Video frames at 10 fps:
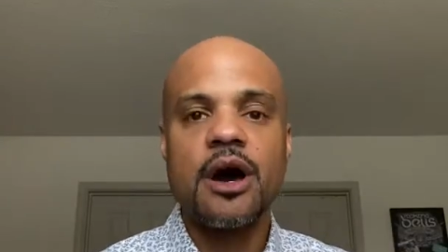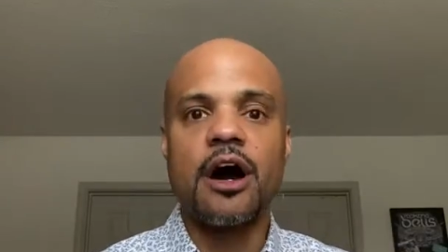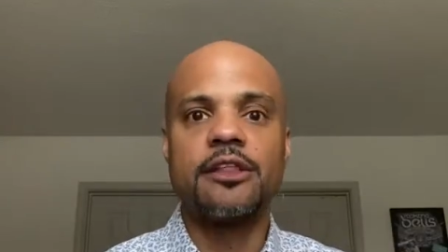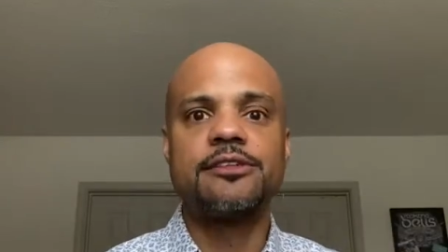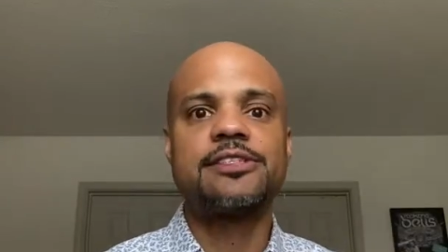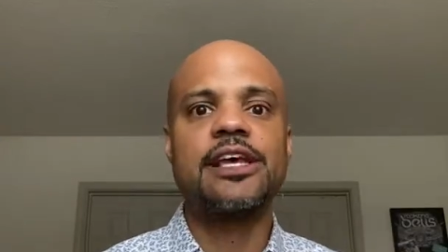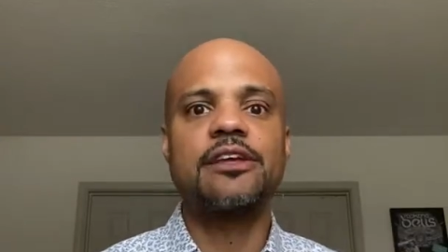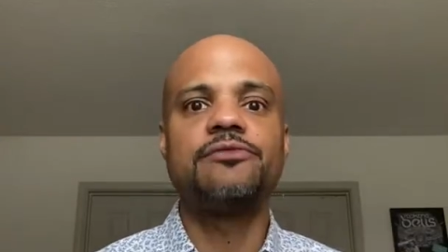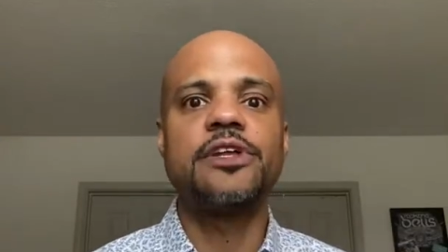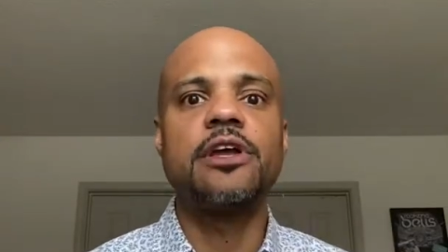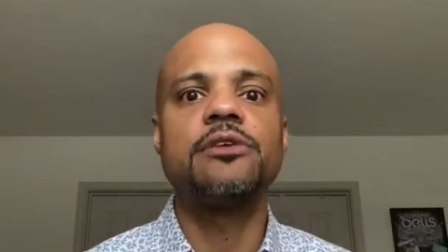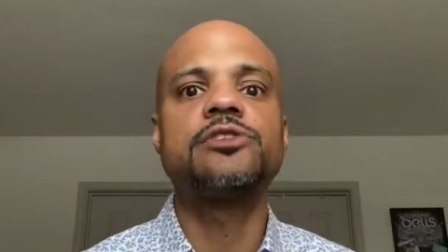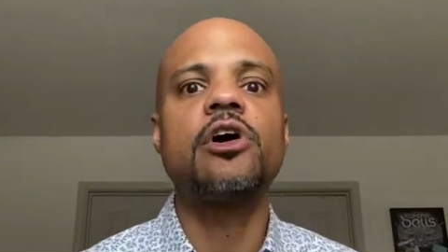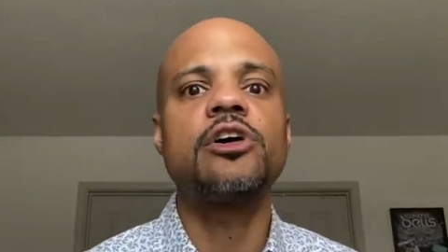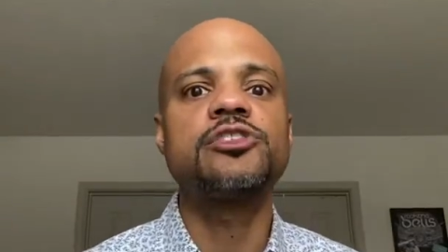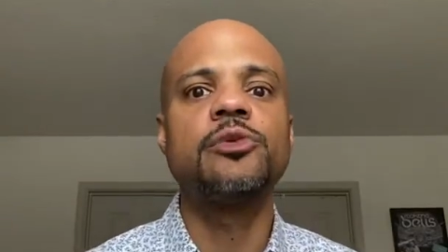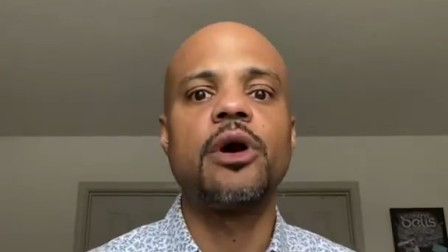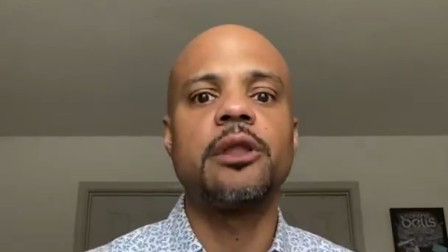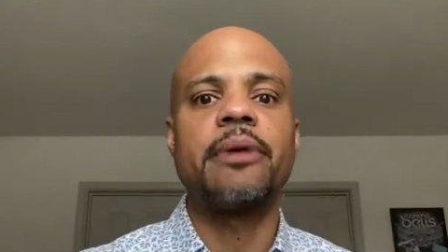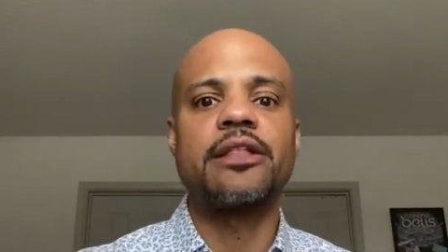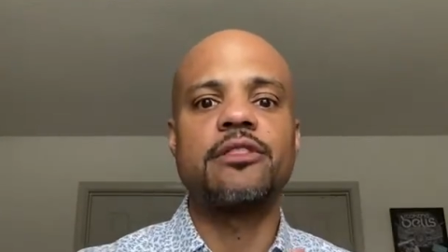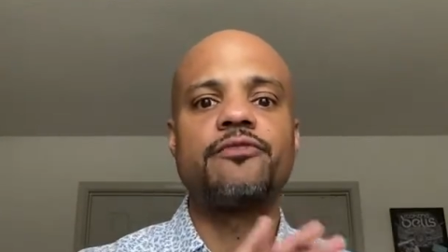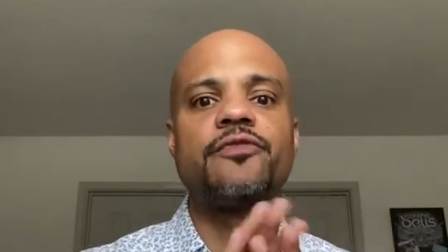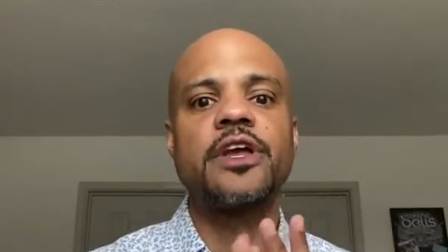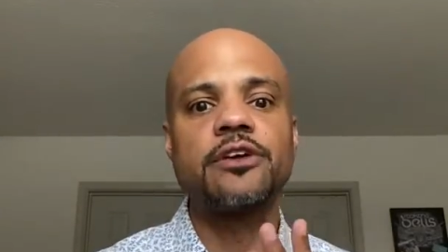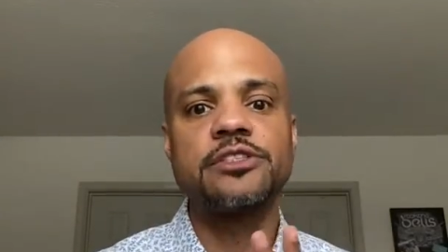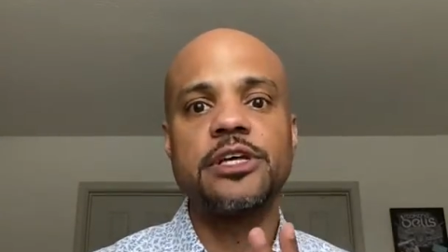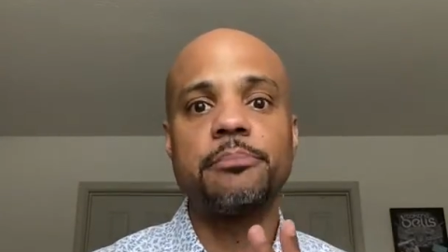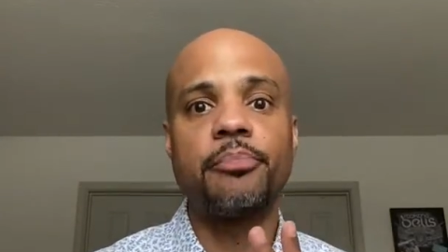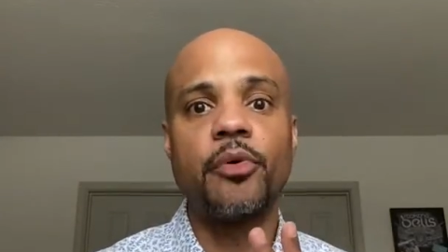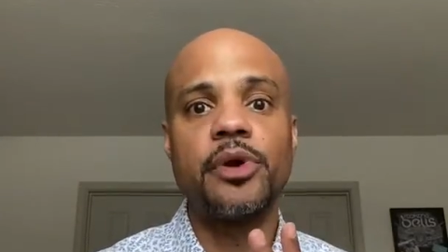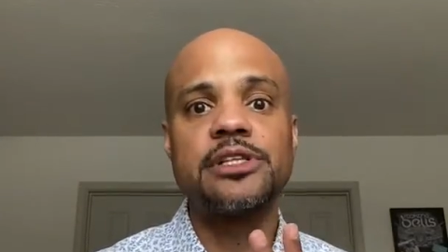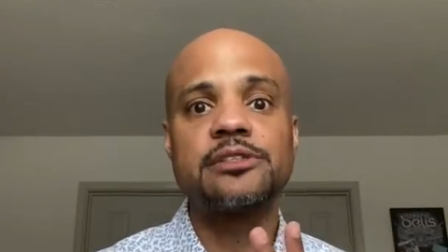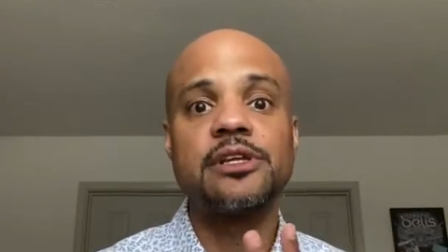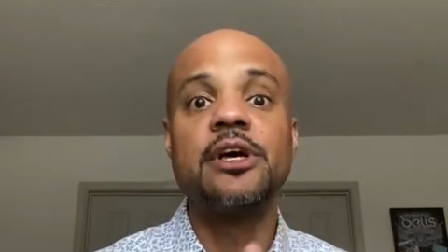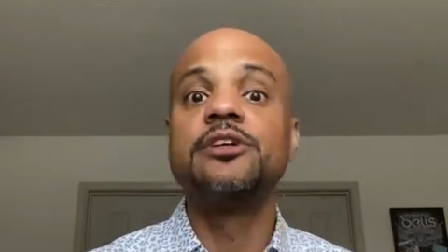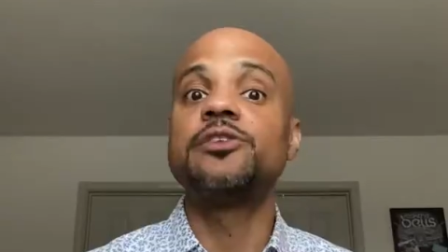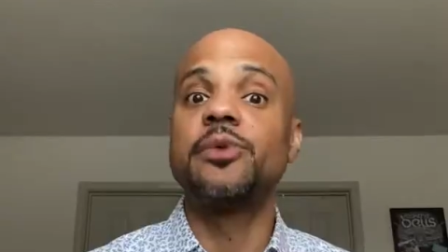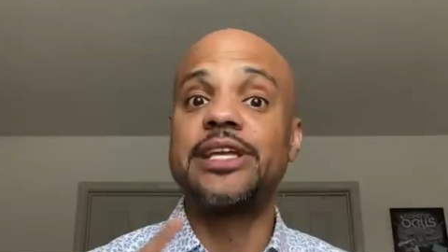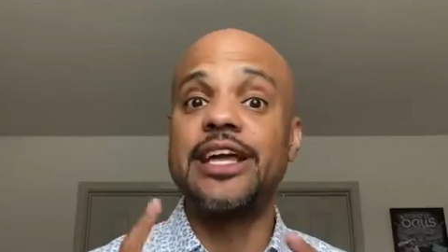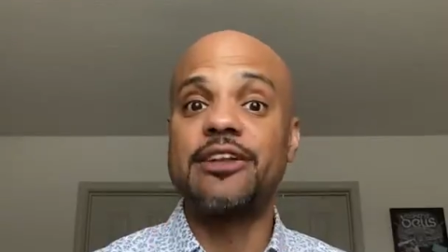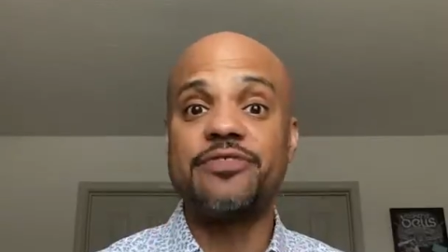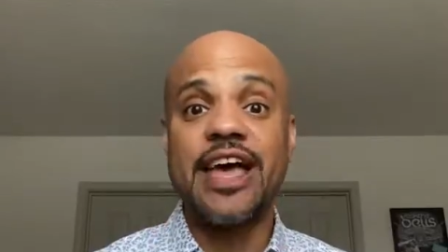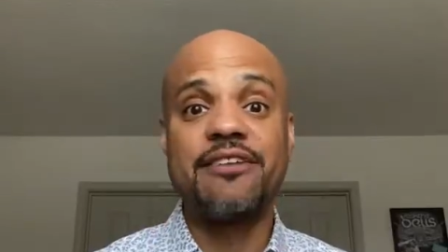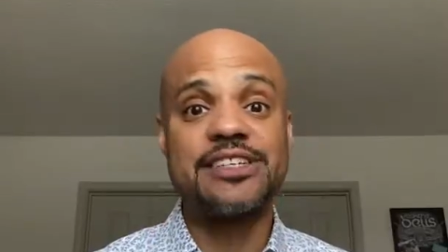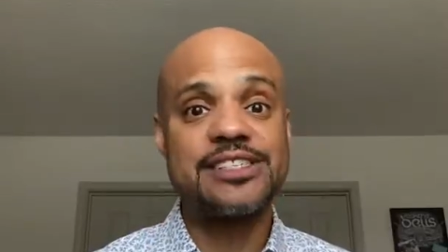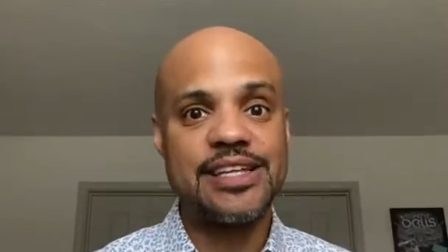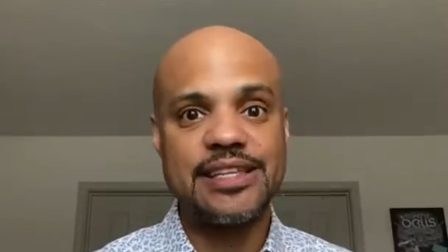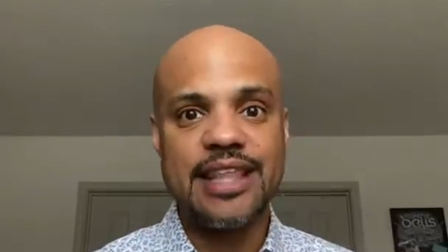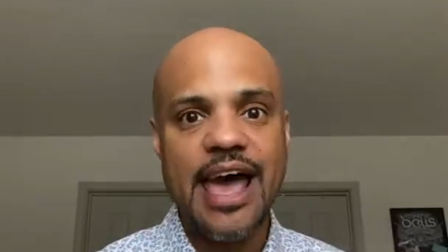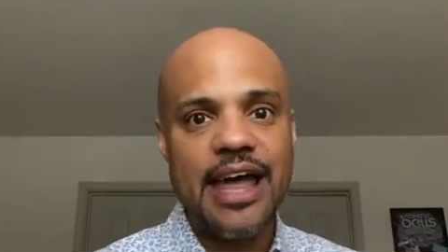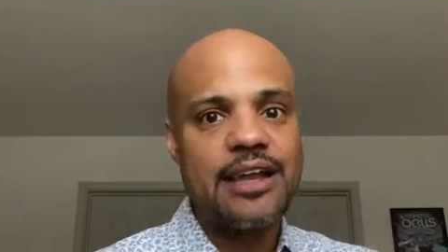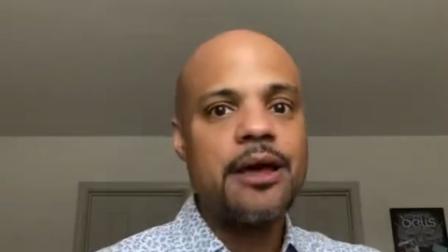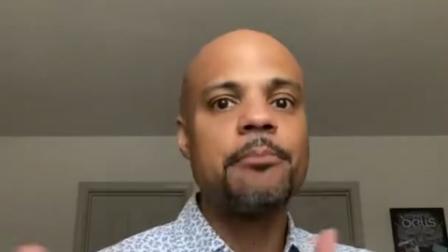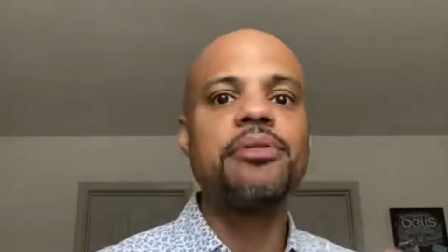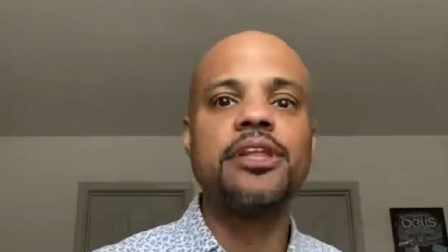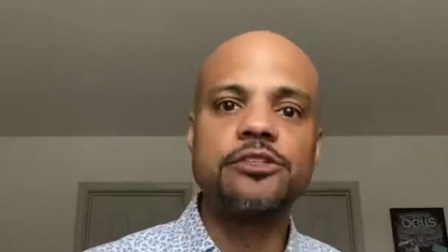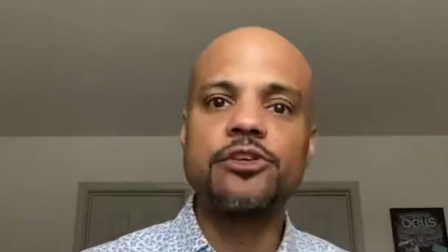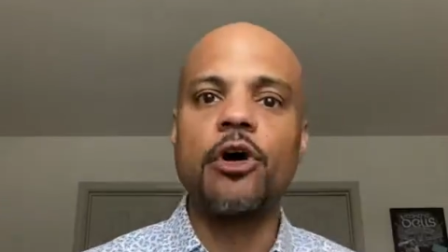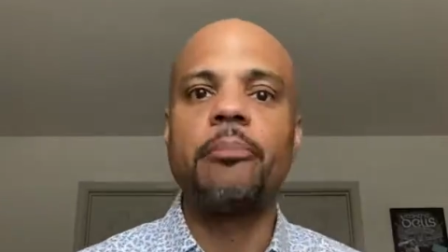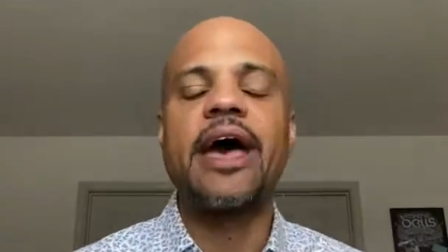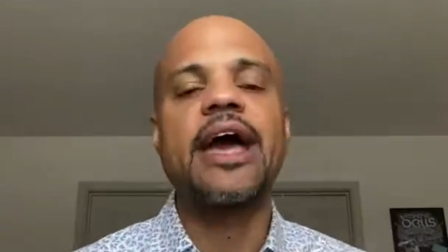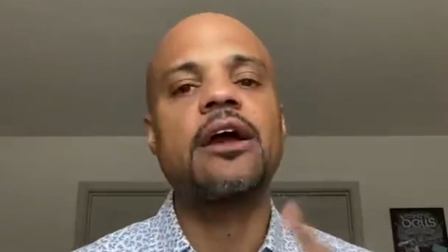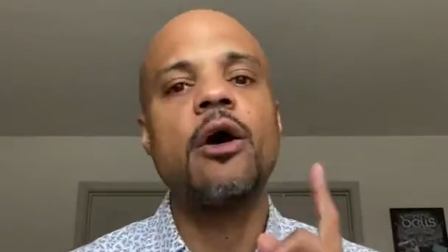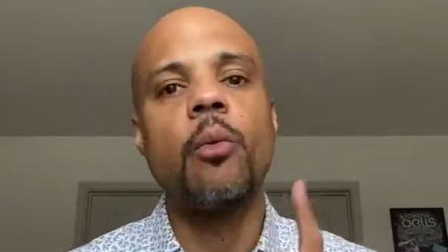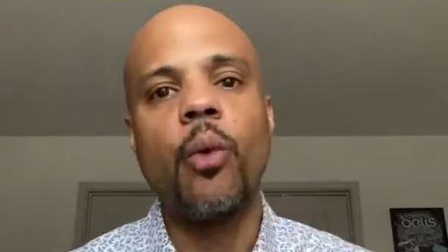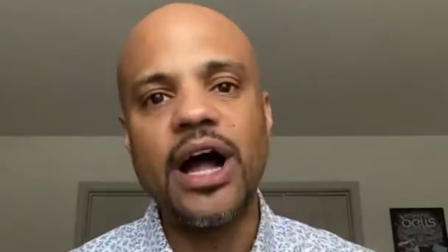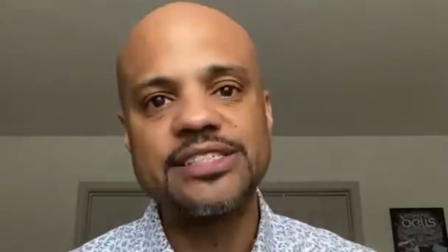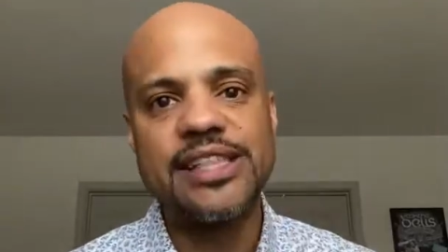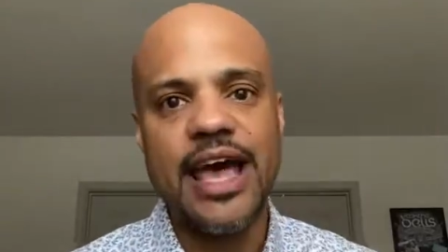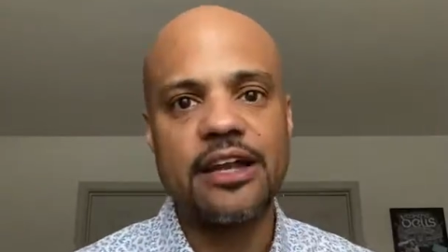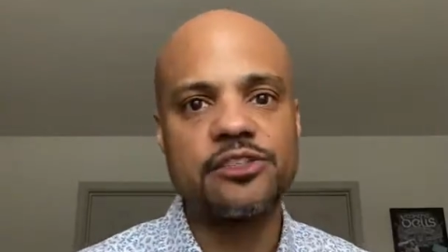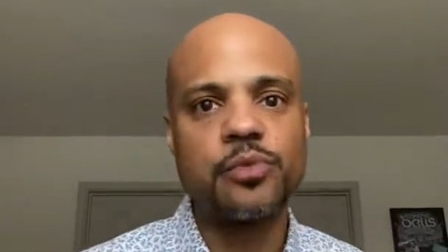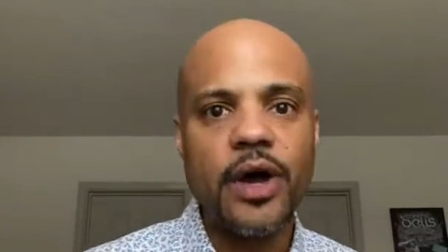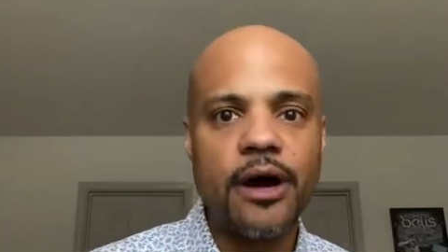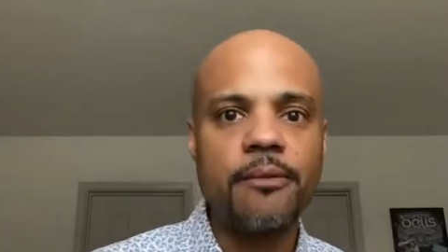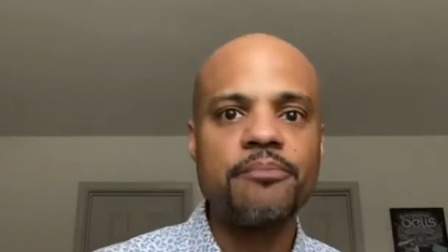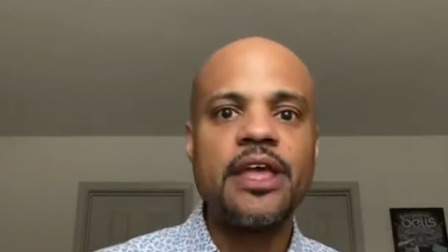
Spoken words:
The second video taught you all about the fingertip points, so again, if you haven't seen that, please go back, watch that as well.